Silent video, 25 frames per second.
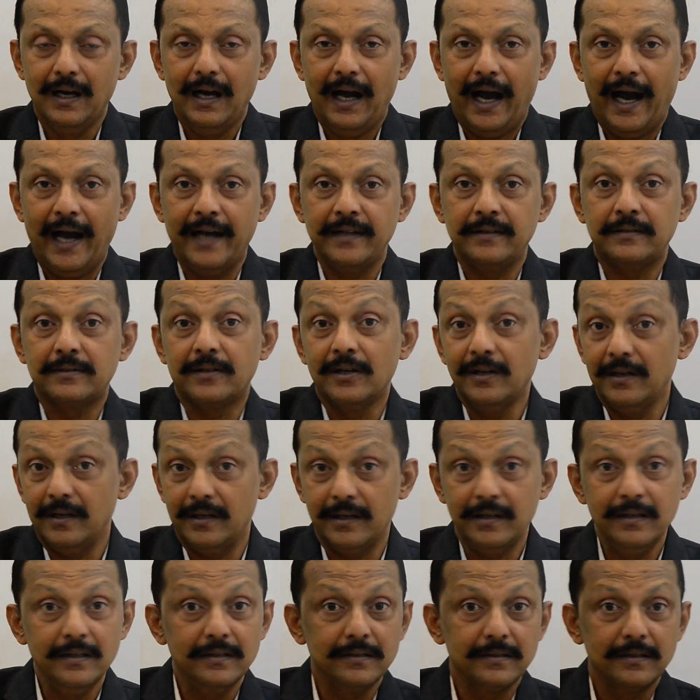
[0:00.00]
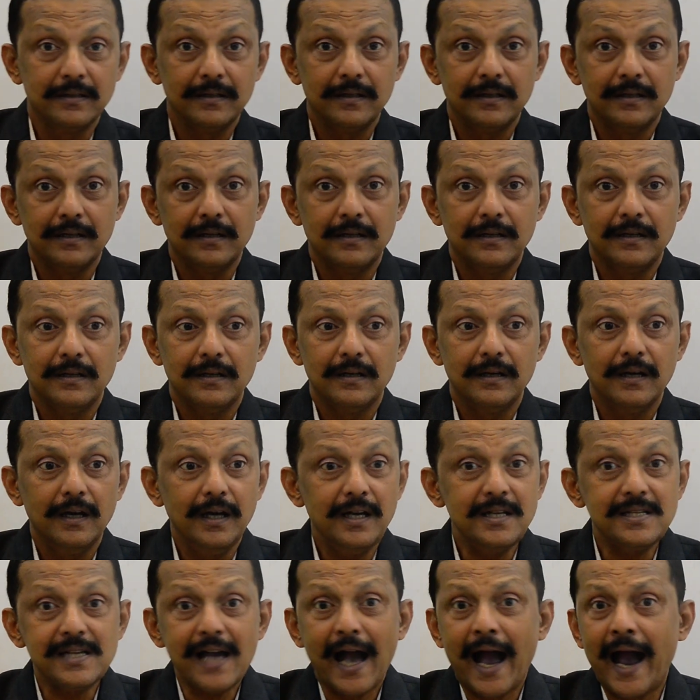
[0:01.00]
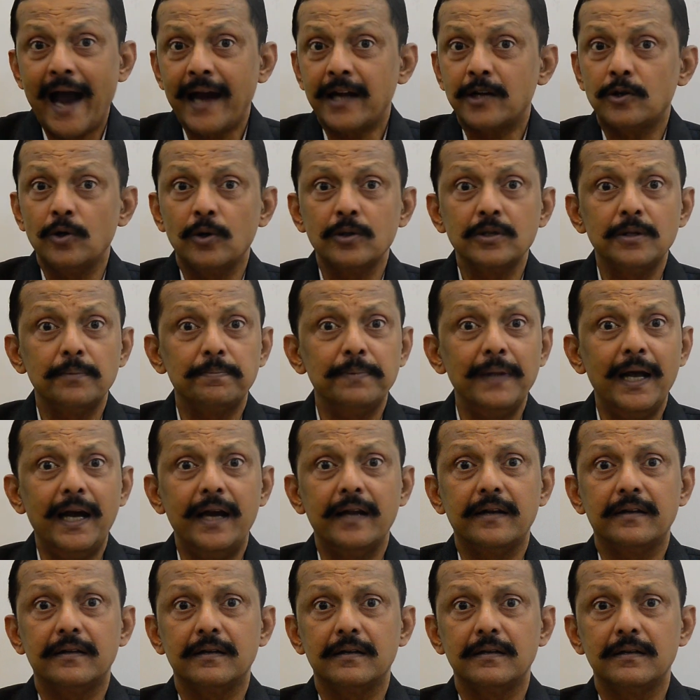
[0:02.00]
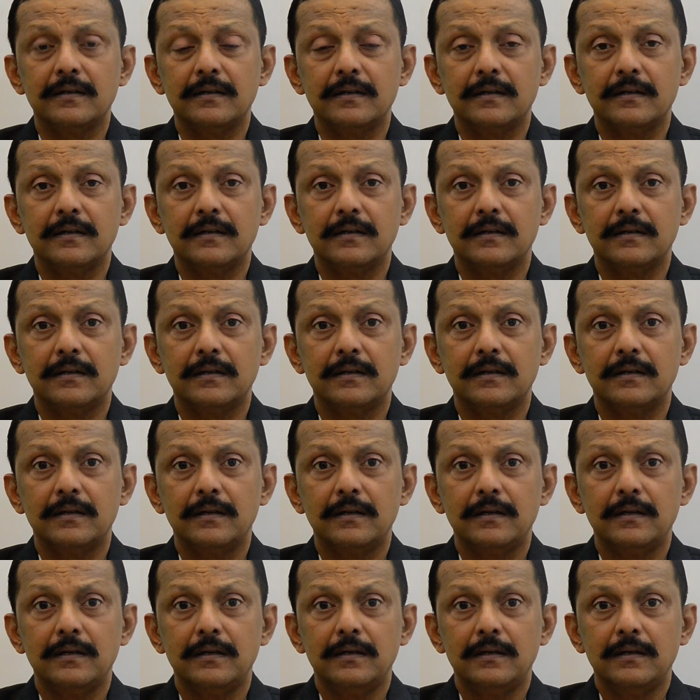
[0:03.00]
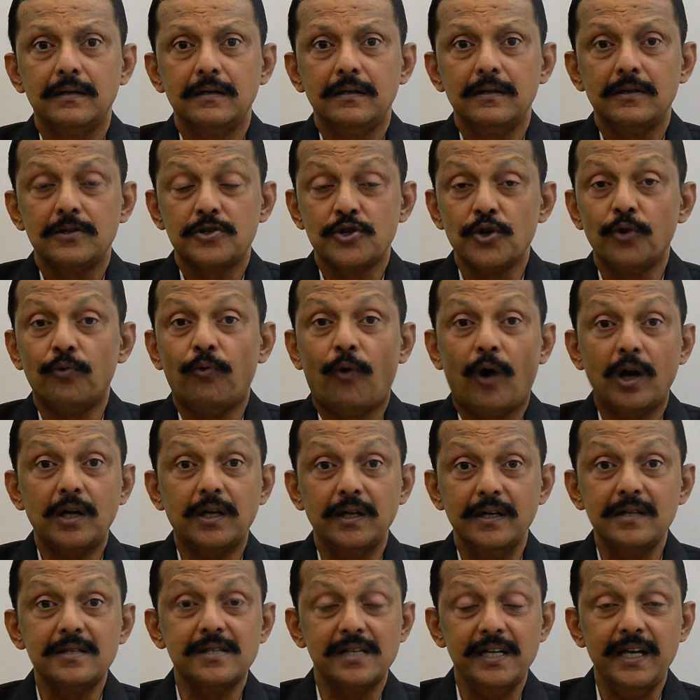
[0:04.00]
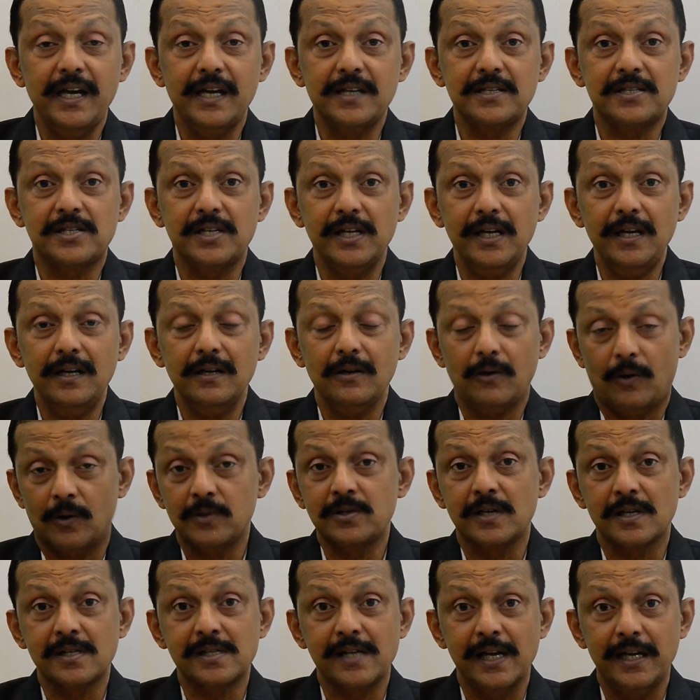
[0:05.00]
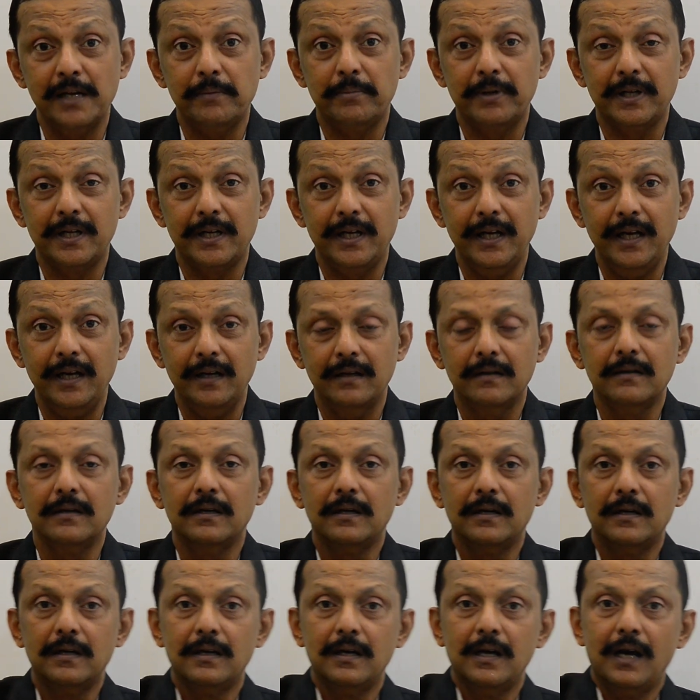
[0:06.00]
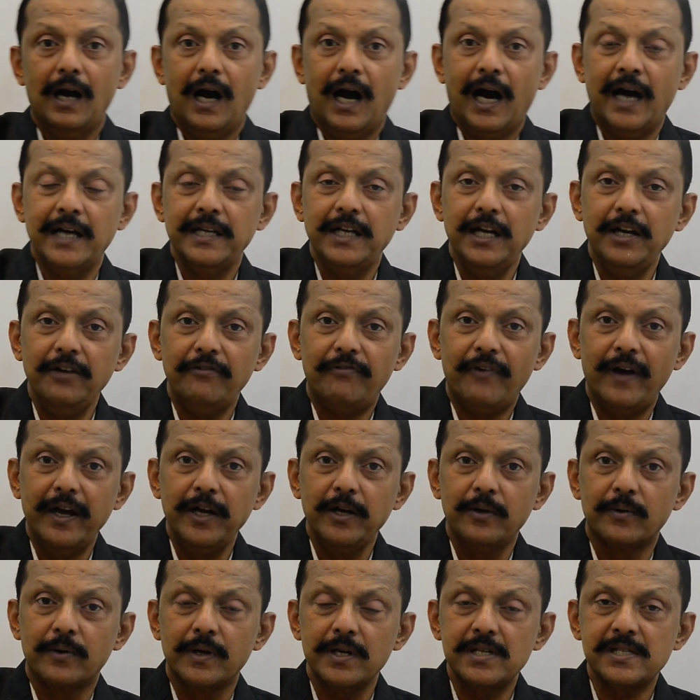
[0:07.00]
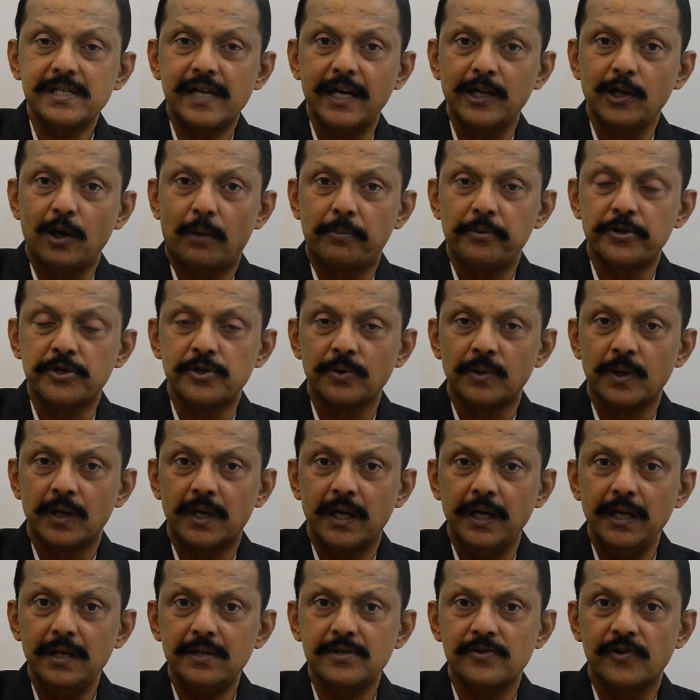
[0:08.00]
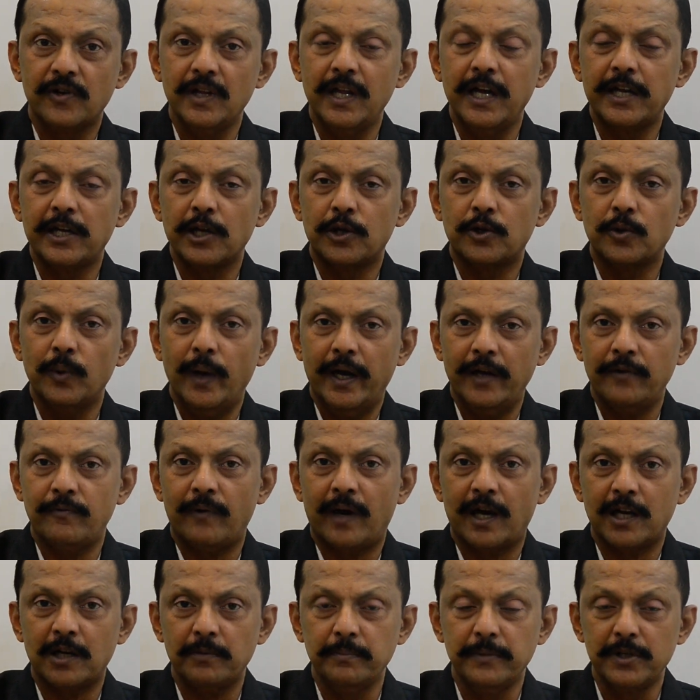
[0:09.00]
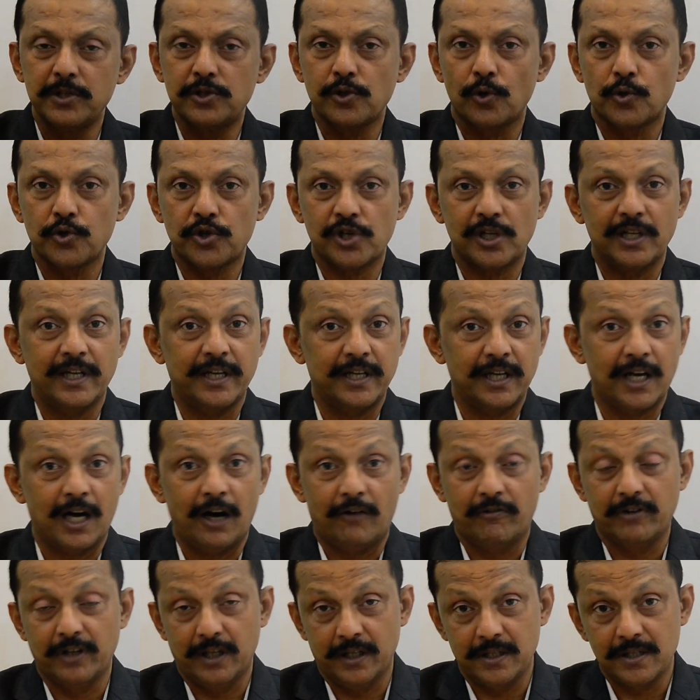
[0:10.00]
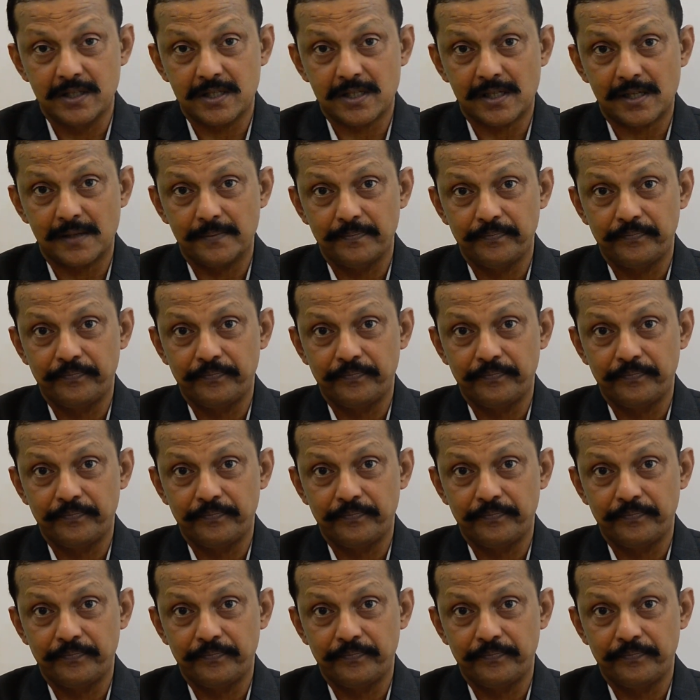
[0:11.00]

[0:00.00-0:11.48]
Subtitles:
And third is act on the plan. So what is ESG or sustainability? Identifying the risk and opportunities related to environment, social, and governance,